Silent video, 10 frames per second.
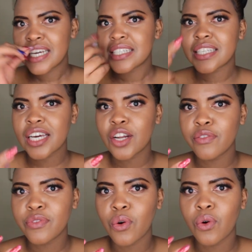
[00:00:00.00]
Second
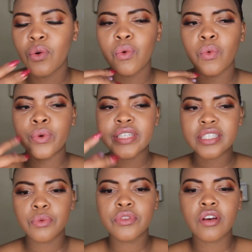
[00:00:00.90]
of all, we
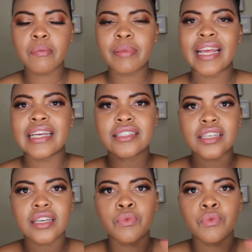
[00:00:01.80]
deal with complaints